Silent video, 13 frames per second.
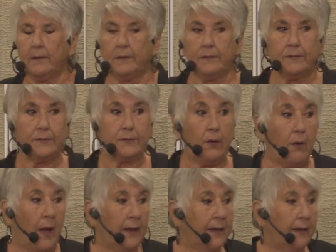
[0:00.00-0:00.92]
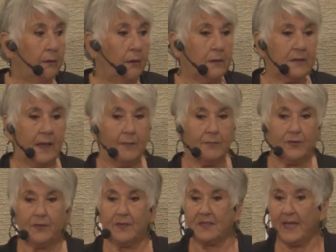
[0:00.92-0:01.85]
So I get hooked up to
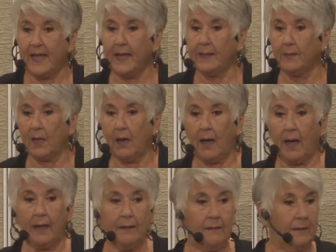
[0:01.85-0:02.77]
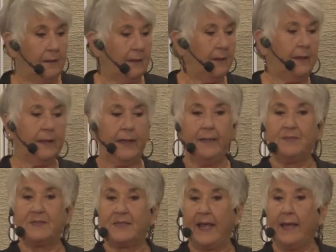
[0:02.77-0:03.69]
the tandem guy, He
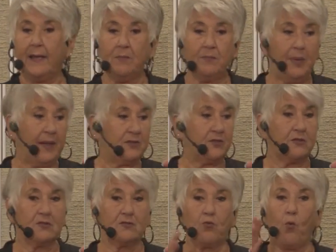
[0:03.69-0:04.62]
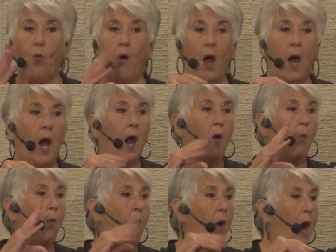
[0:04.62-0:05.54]
keeps taking pictures, wah,
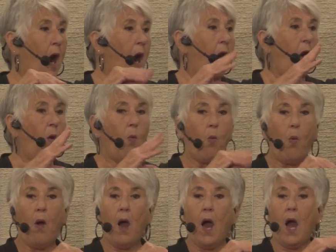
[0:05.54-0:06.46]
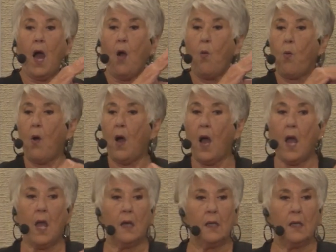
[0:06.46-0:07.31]
wah, wah, wah.